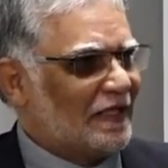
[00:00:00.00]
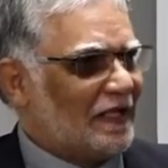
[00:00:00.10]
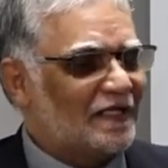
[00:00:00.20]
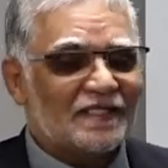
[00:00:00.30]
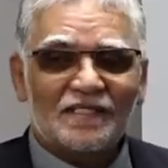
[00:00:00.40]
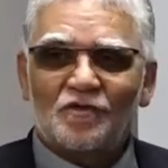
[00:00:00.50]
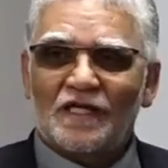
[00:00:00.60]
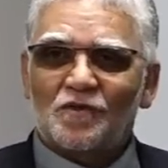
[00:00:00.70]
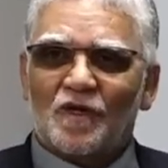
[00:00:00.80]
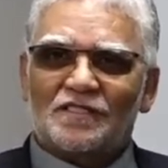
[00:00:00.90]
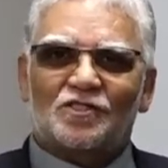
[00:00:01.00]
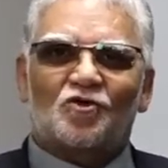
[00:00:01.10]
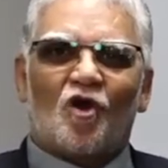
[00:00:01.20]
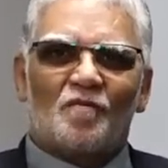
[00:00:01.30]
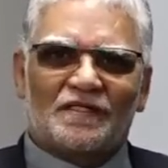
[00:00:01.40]
let us look at what is
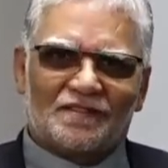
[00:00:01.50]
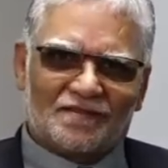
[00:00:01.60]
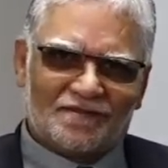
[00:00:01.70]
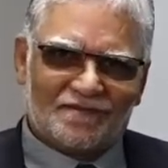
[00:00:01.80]
common